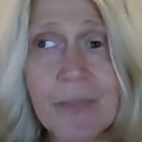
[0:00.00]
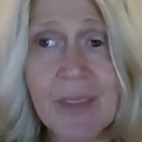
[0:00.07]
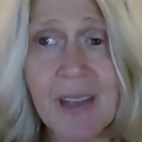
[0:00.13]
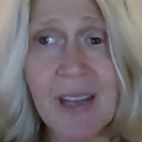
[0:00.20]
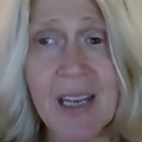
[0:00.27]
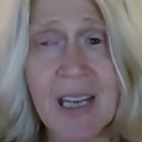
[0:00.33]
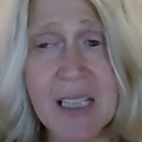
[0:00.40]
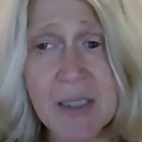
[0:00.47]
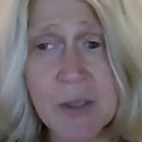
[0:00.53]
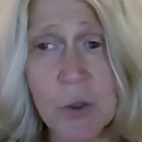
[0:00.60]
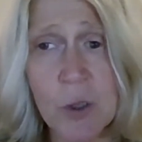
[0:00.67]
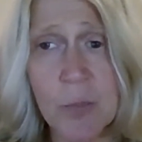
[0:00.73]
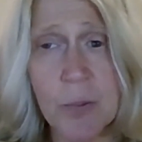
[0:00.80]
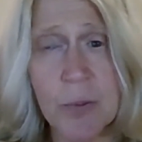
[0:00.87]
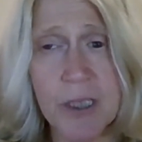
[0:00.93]
an S
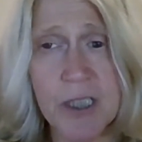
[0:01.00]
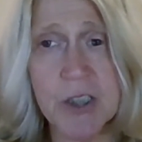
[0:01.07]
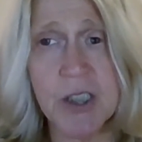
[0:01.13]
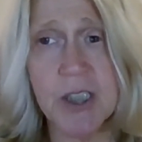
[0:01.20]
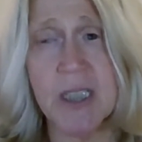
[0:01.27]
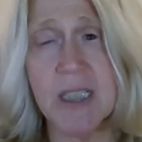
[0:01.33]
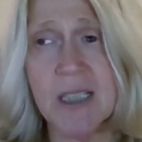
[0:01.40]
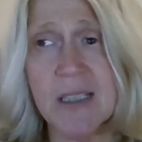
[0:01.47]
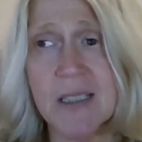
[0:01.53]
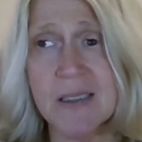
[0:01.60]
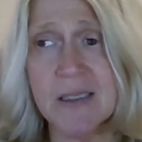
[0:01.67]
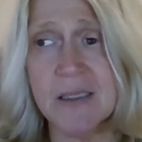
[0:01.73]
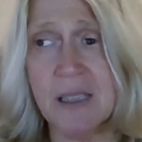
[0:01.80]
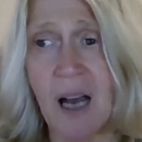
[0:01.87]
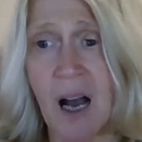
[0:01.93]
corporation is
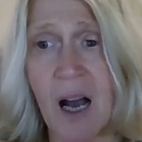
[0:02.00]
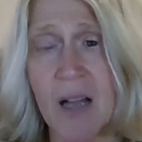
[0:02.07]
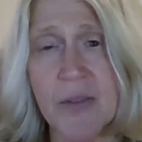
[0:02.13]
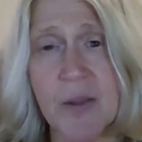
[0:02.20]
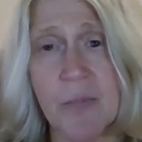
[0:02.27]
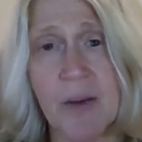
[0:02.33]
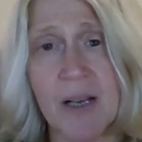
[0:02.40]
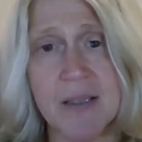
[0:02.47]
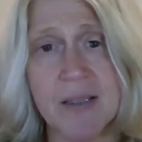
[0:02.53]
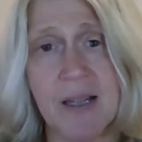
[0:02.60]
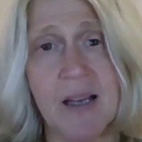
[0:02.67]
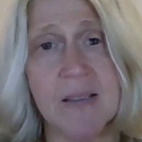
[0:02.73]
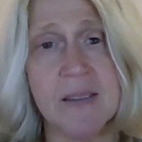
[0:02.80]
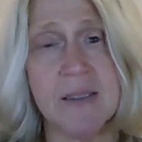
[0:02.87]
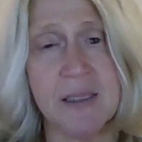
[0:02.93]
not the best
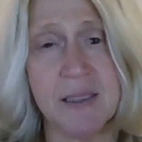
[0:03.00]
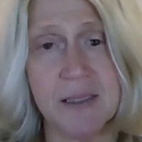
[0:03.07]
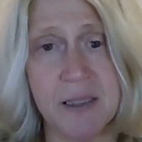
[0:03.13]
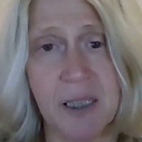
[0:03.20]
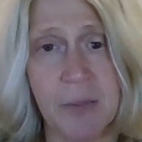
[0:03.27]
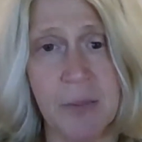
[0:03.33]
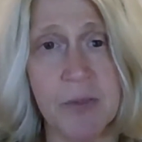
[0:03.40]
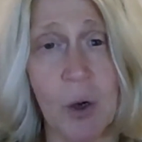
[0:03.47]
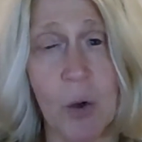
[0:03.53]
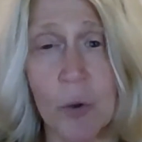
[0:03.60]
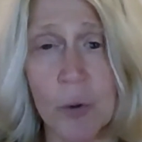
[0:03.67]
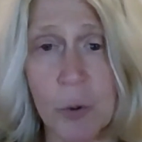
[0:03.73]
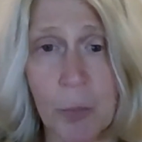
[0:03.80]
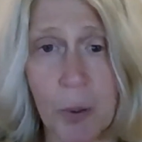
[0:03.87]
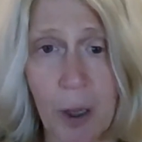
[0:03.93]
entity type to
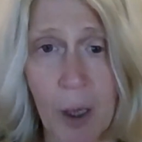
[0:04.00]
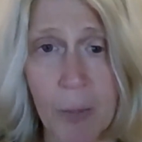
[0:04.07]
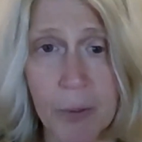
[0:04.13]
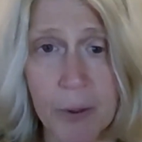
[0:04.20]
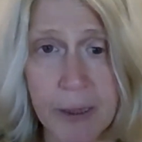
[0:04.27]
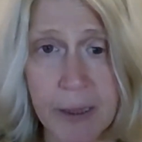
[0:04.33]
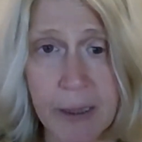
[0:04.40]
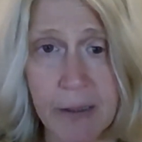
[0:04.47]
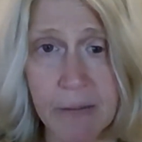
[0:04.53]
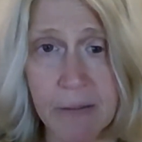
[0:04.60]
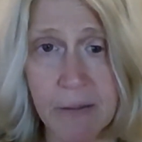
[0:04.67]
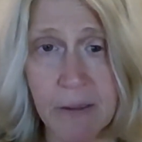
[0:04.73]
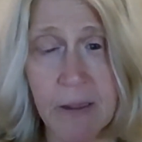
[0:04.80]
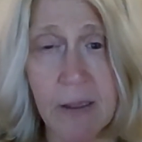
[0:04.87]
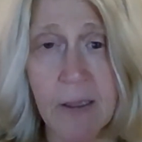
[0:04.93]
hold a property in.
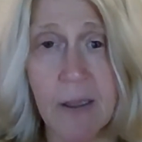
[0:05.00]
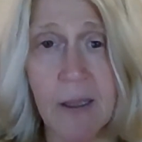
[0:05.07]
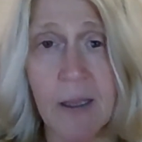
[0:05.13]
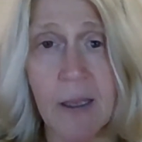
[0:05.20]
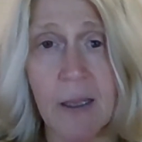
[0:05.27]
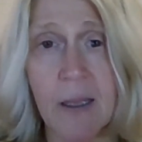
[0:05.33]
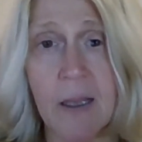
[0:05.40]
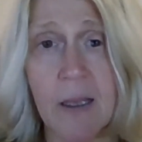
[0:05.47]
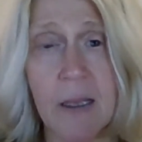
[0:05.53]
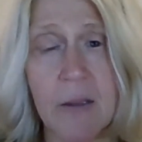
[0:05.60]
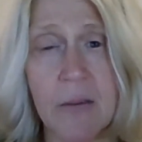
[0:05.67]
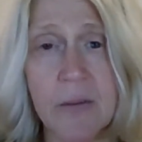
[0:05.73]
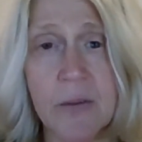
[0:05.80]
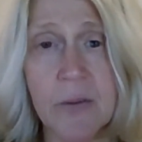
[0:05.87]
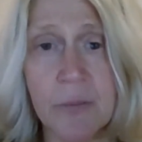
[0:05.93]

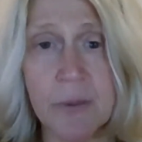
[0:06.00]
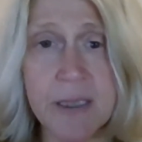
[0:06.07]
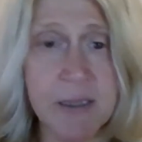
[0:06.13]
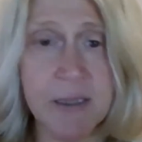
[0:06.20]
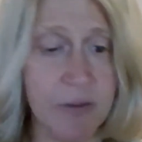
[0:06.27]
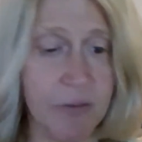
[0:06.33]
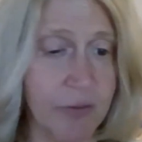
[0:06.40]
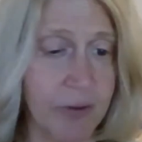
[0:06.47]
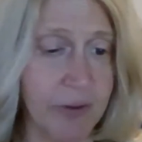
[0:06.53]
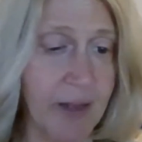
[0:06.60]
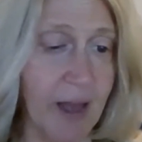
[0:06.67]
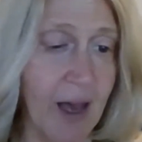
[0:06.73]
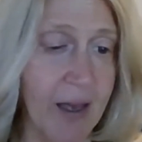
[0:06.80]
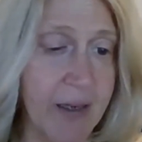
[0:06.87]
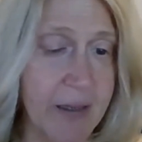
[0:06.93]
And the reason for that